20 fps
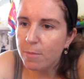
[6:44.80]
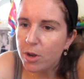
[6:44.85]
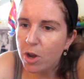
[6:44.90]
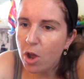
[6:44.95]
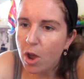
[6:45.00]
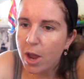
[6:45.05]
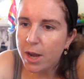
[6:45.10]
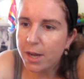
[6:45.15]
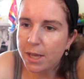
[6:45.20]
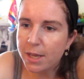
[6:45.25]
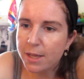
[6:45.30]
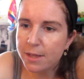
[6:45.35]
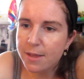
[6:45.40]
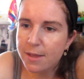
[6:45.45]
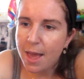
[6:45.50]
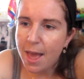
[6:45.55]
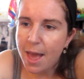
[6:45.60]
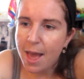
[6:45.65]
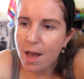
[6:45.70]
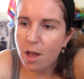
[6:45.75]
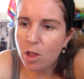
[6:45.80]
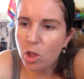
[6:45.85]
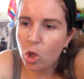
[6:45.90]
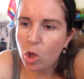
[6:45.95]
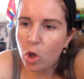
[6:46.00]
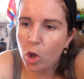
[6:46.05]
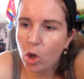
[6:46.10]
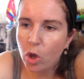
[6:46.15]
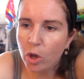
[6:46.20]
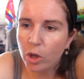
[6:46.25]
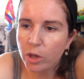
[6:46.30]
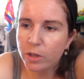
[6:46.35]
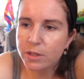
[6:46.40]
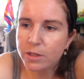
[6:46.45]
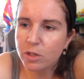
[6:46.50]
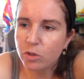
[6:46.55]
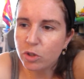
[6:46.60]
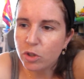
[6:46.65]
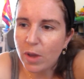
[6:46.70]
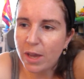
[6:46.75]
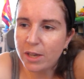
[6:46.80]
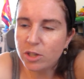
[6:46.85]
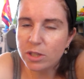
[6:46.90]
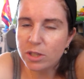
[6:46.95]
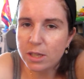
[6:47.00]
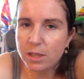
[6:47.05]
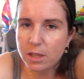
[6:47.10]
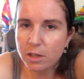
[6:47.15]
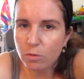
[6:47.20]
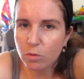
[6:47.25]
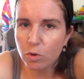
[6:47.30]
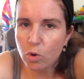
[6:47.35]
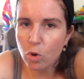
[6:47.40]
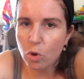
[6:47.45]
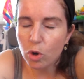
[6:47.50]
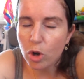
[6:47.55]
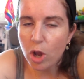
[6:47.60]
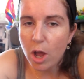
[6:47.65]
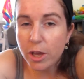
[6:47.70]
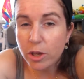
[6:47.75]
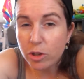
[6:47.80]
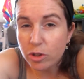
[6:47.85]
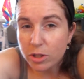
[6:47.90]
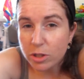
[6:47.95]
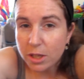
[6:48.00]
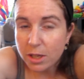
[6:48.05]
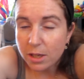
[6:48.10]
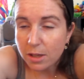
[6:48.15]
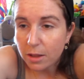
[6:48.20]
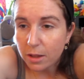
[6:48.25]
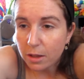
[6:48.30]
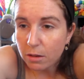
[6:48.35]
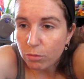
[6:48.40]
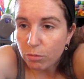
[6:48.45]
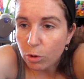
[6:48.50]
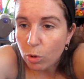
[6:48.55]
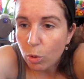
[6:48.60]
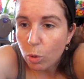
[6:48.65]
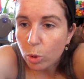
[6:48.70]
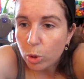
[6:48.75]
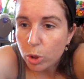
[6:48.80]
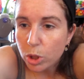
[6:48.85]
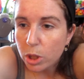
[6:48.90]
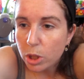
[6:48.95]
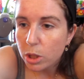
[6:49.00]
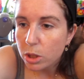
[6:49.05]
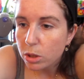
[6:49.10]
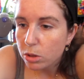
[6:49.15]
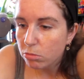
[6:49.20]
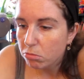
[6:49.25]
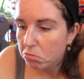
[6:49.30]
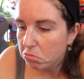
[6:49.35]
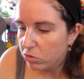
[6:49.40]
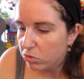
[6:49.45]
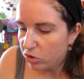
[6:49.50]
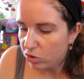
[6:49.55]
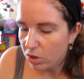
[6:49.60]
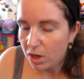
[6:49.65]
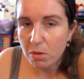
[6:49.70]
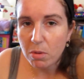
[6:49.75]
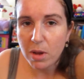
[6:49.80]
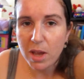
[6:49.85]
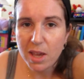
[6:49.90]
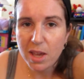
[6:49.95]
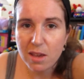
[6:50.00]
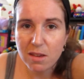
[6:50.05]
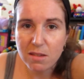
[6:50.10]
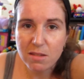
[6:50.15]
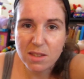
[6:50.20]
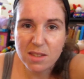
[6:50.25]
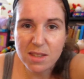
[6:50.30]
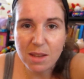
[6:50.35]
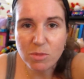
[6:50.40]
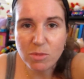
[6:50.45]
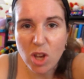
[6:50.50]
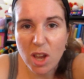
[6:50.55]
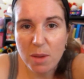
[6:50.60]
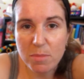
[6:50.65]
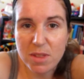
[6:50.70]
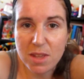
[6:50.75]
9 is how long till you actually click record. I usually click record straight away. Sometimes